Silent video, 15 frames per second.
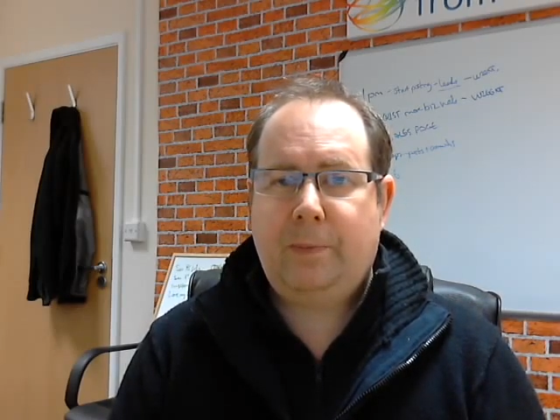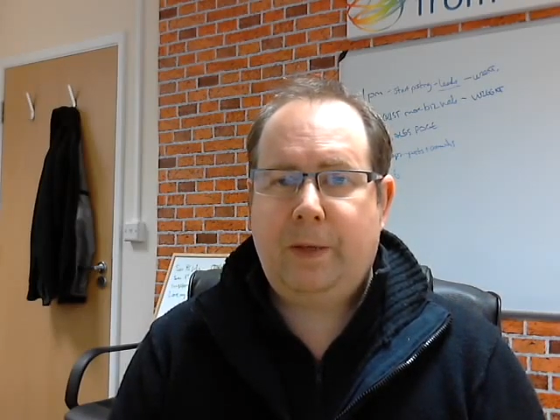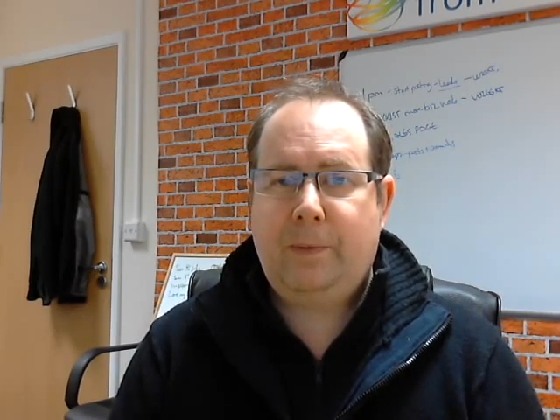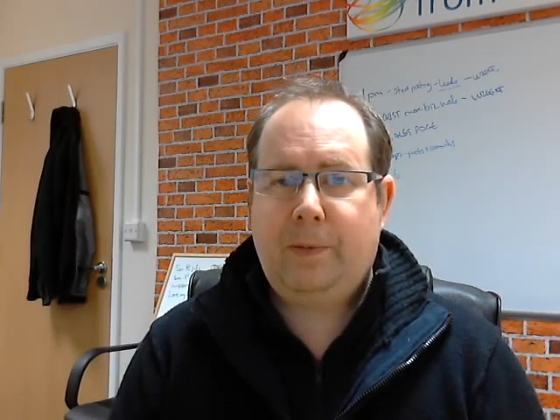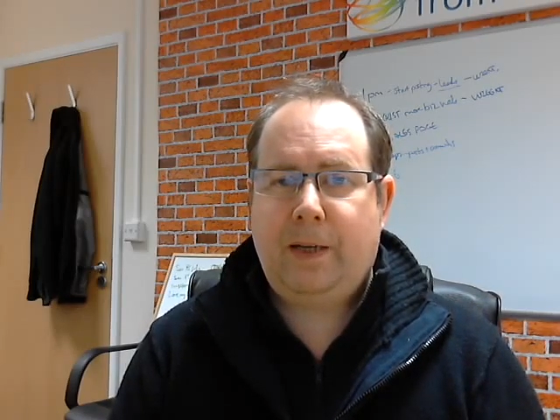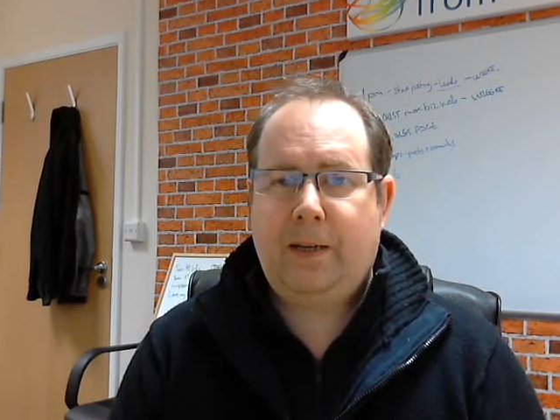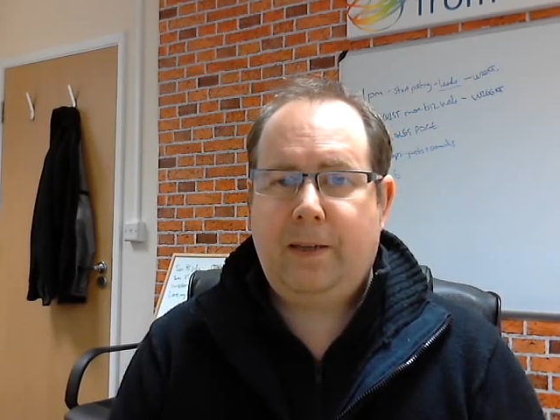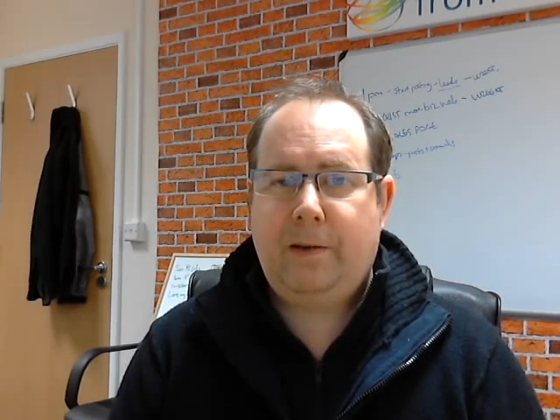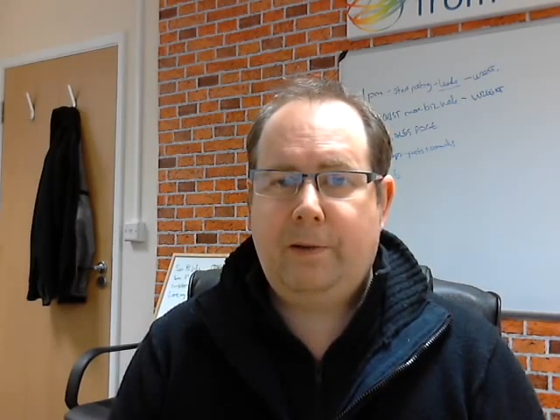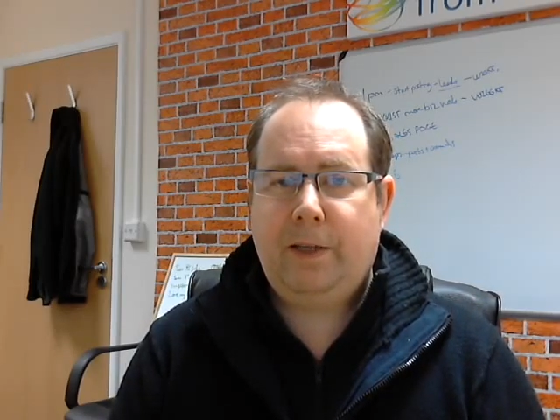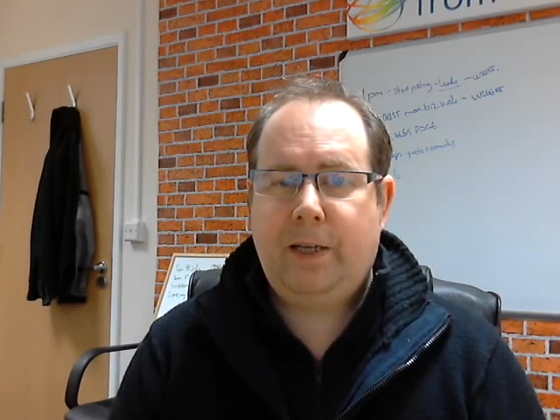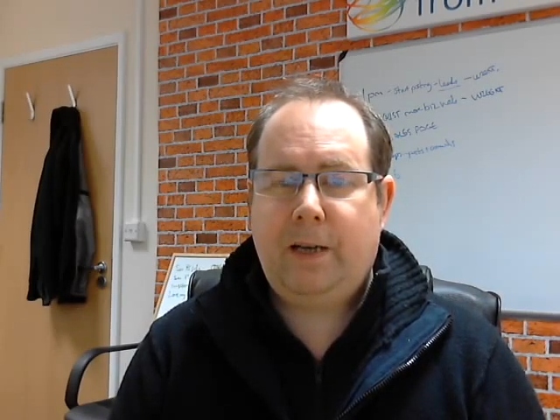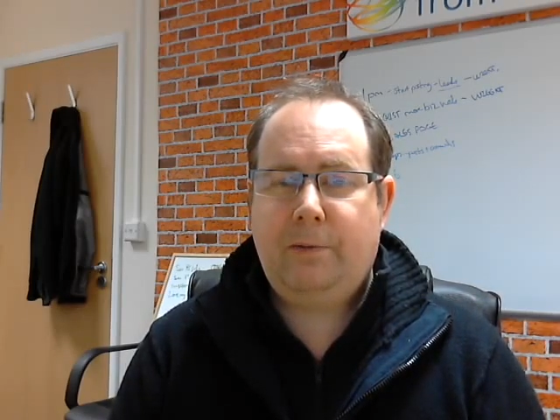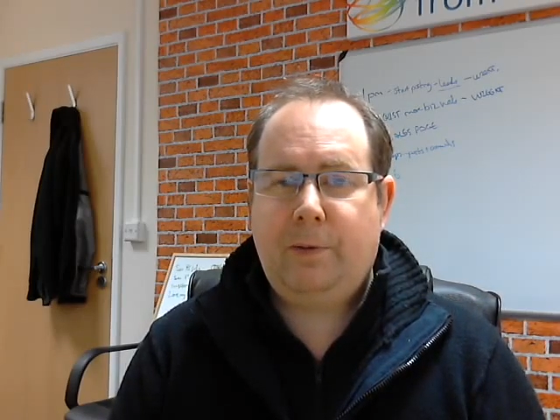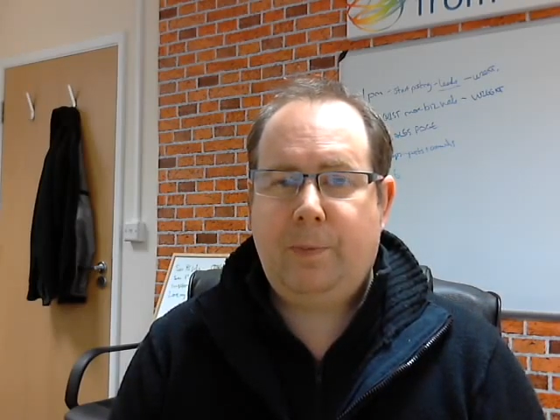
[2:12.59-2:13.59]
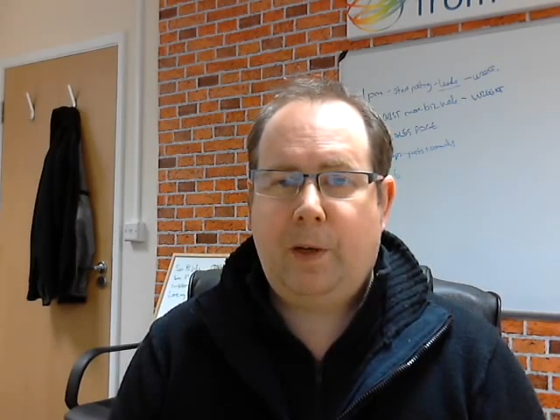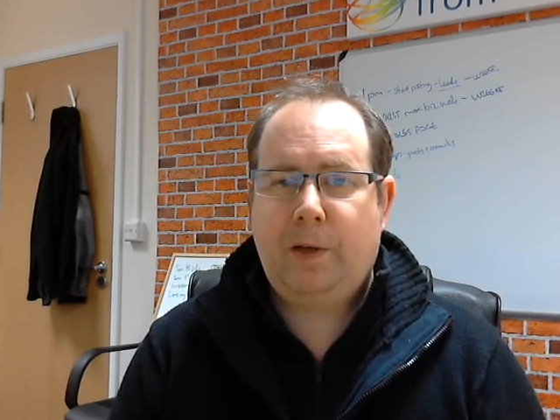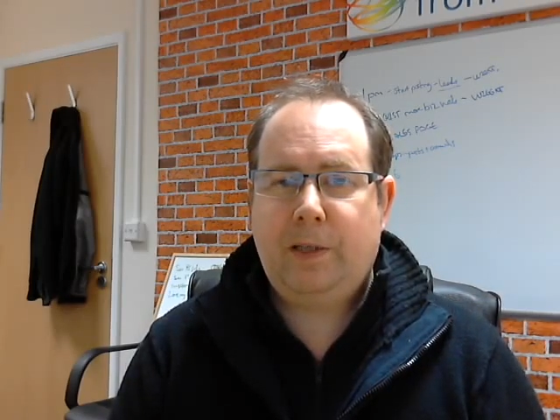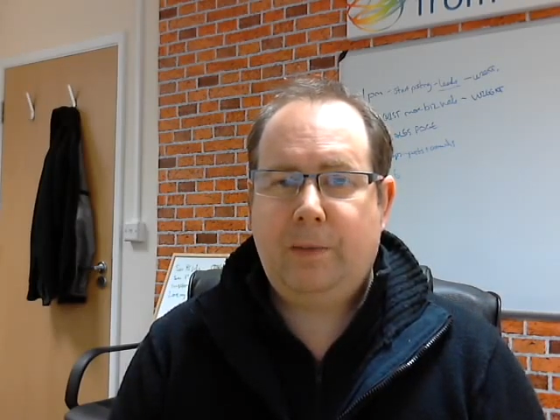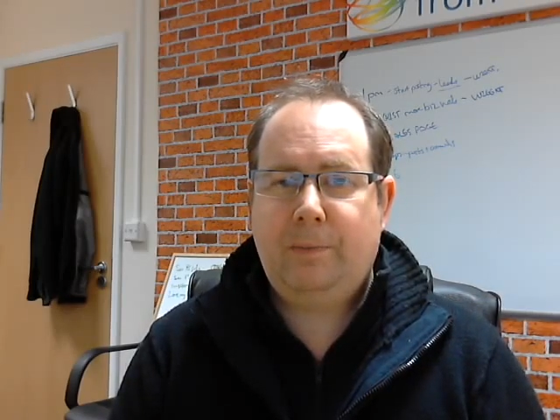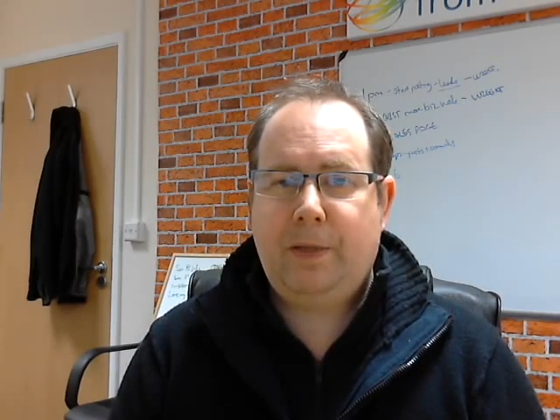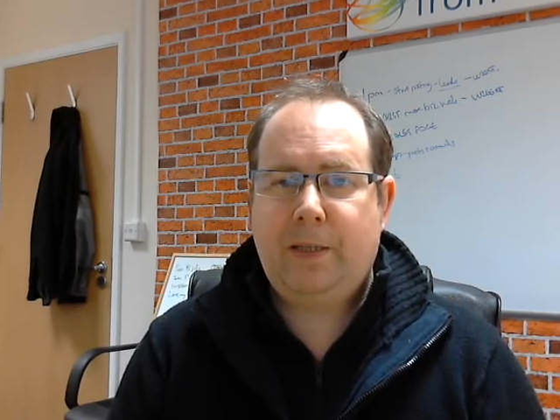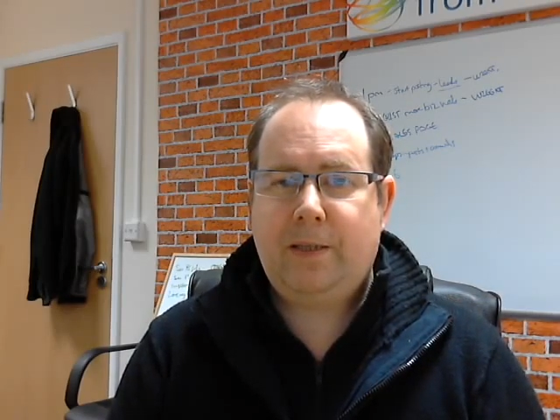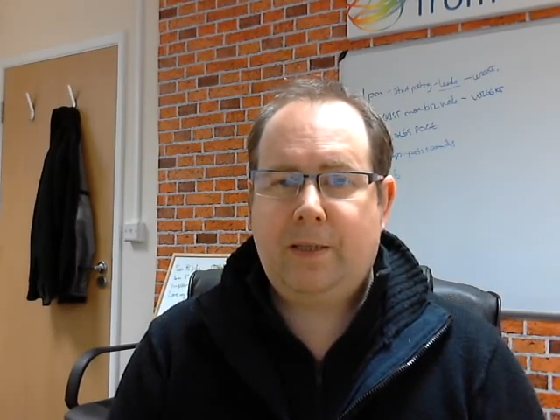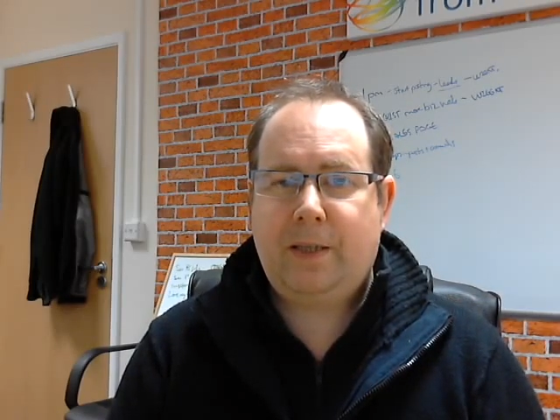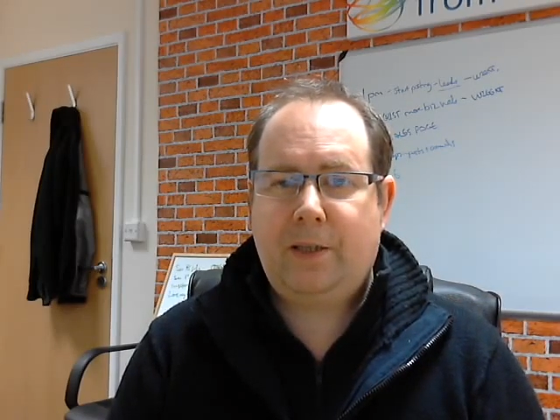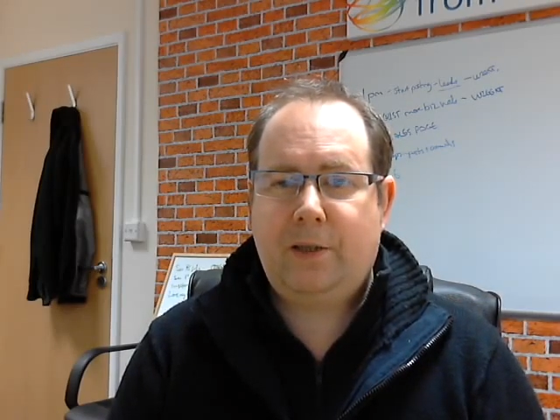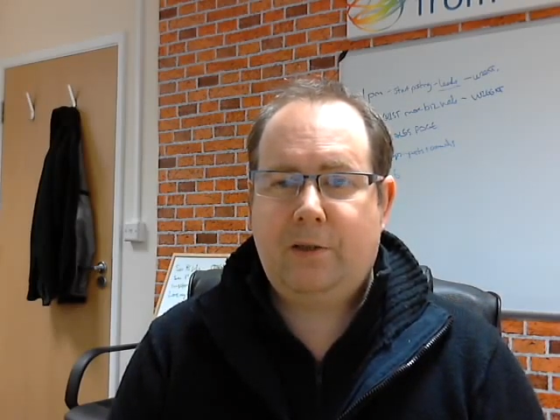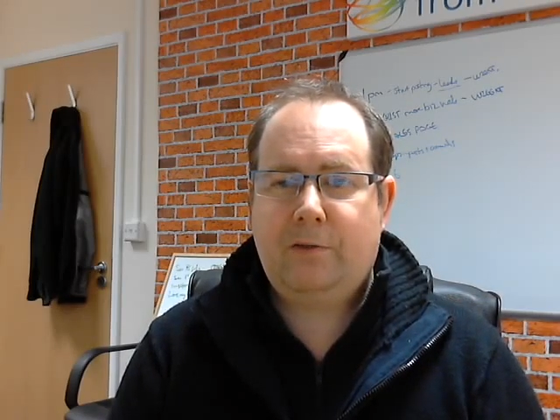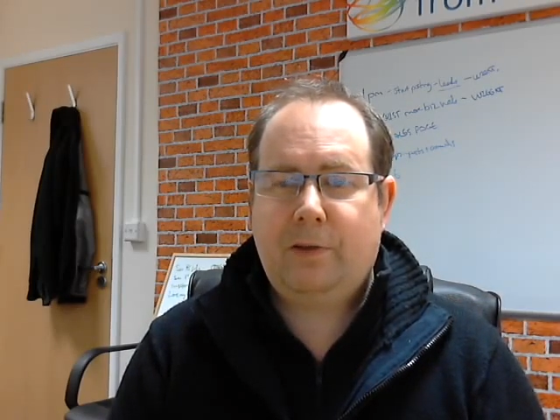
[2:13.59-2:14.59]
people out there in the network marketing business
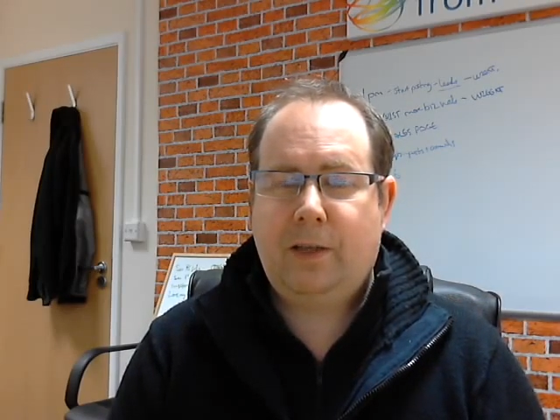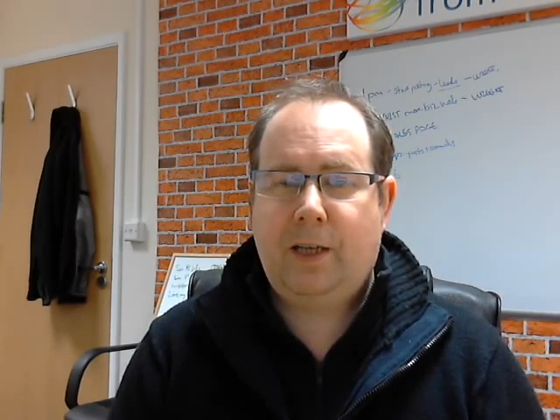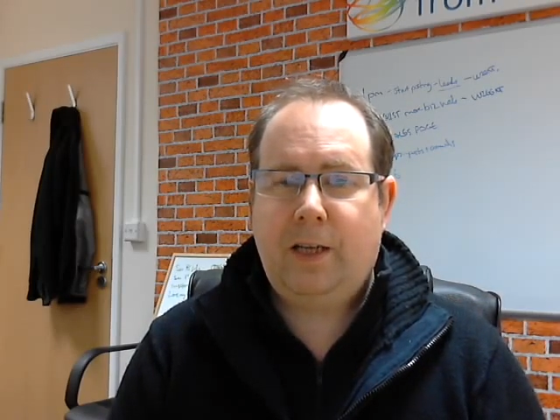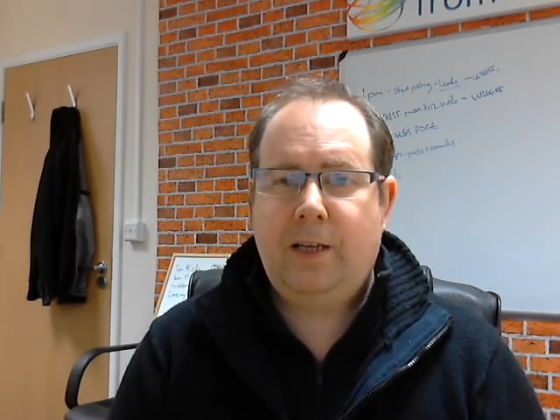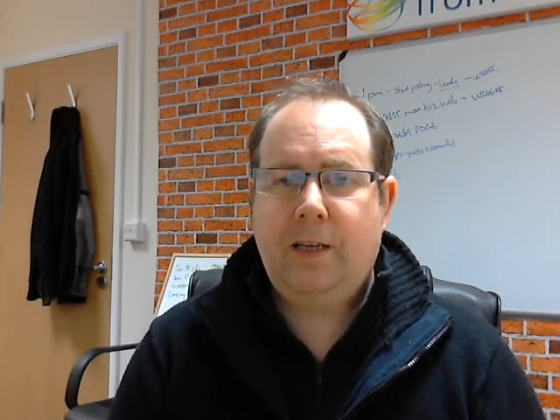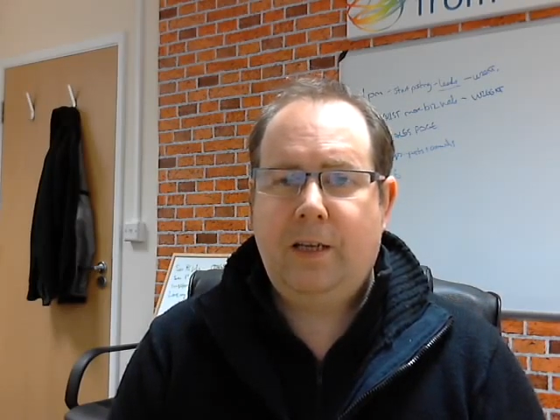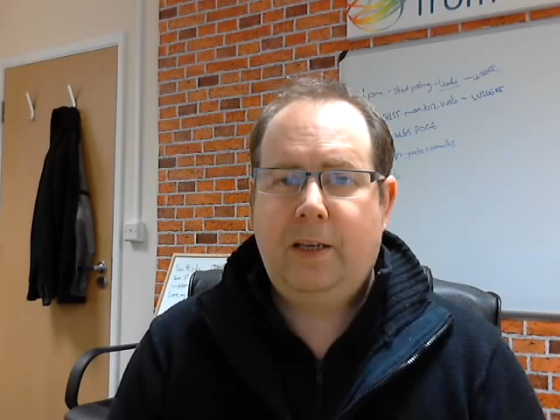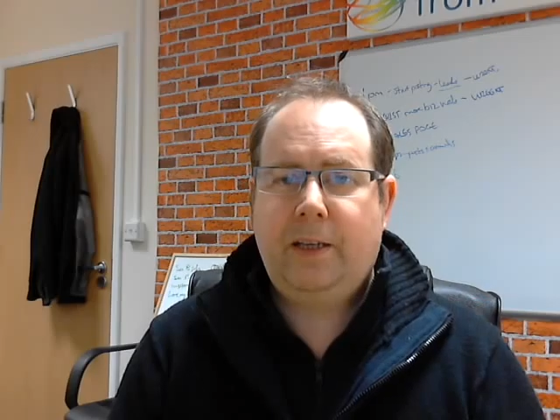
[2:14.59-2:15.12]
and you're struggling,